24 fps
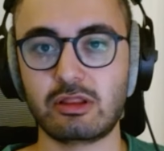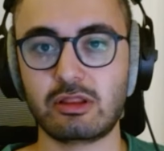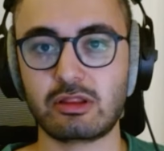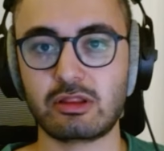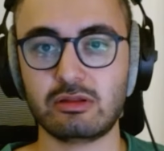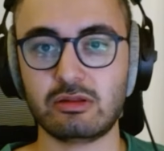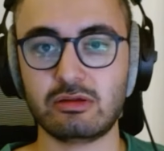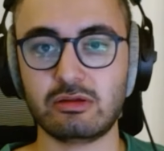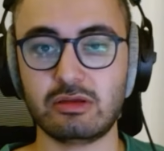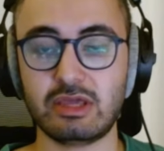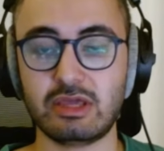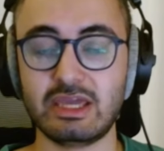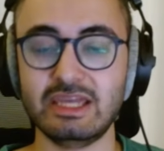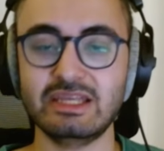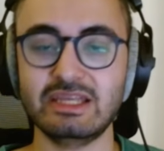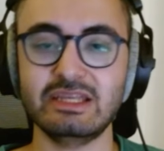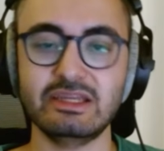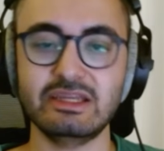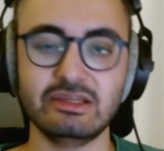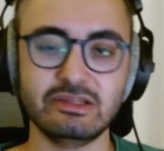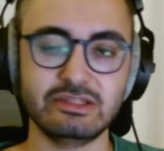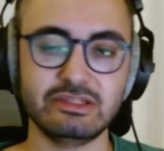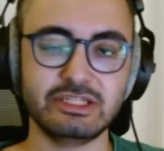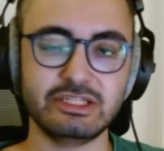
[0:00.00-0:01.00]

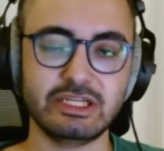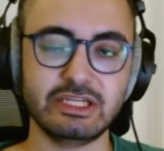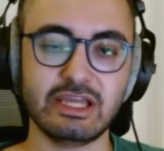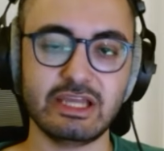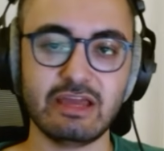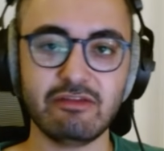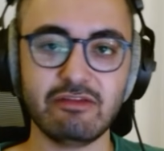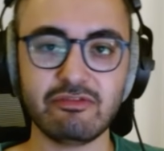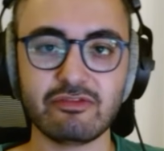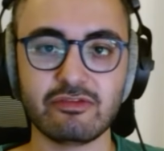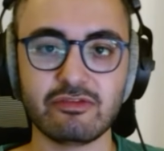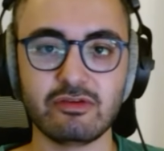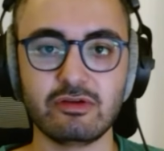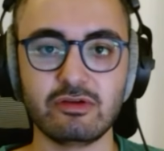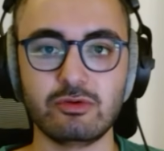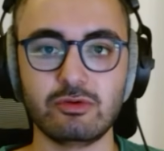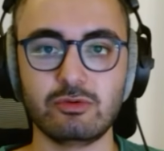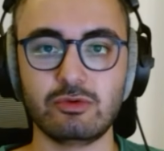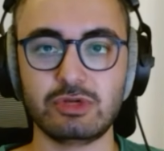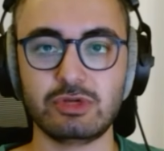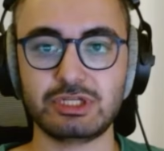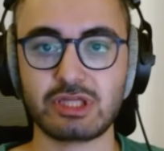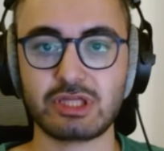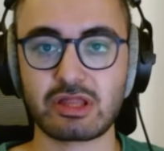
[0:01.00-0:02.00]
80 GF,
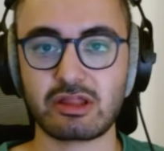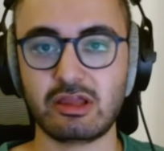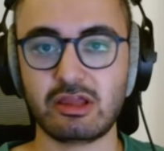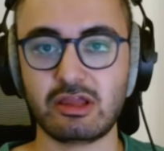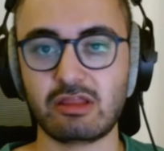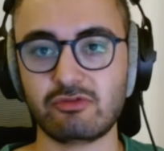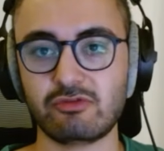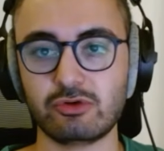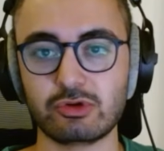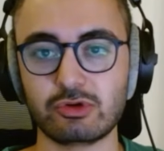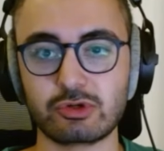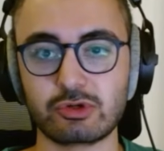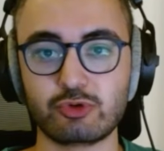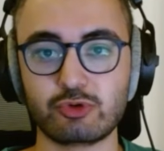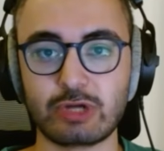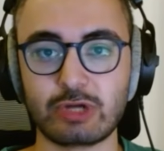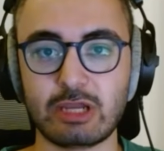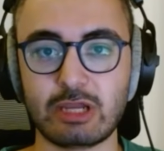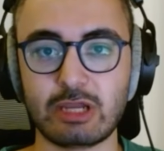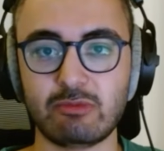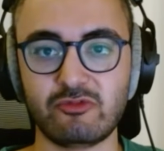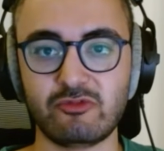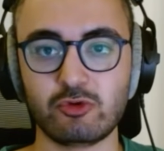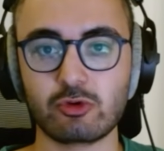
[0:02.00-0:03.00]
which stands for
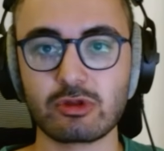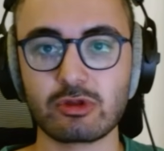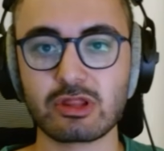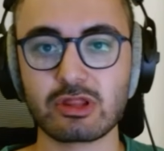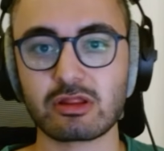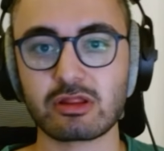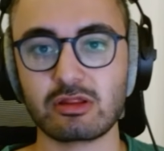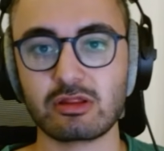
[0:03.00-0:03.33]
gram force.